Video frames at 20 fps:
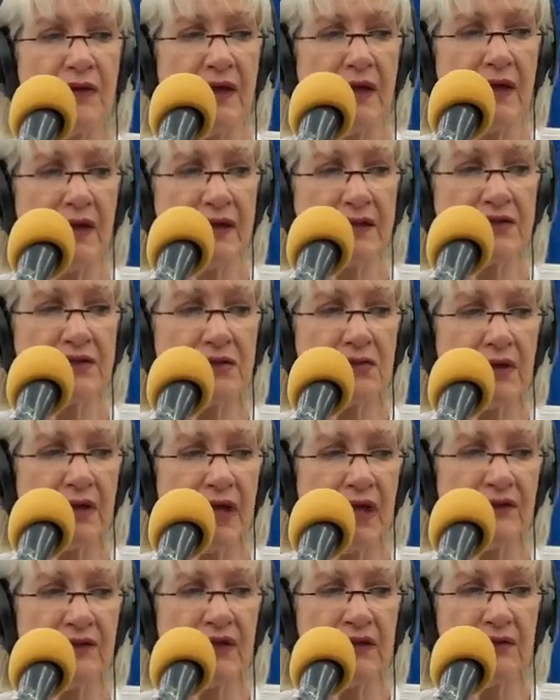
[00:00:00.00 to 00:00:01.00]
the extra
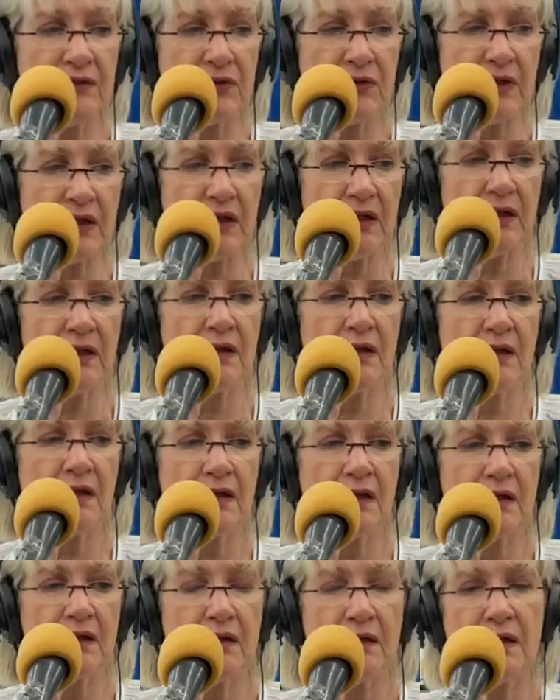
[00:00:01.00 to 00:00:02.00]
heavy duty
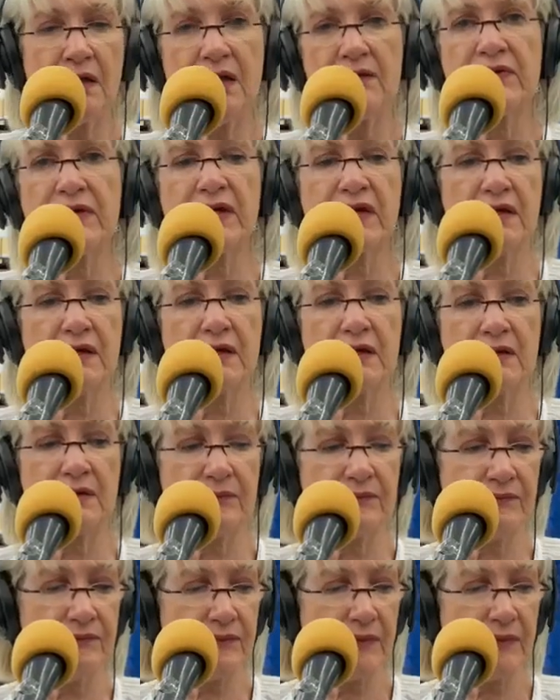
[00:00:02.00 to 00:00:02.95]
Never Kink.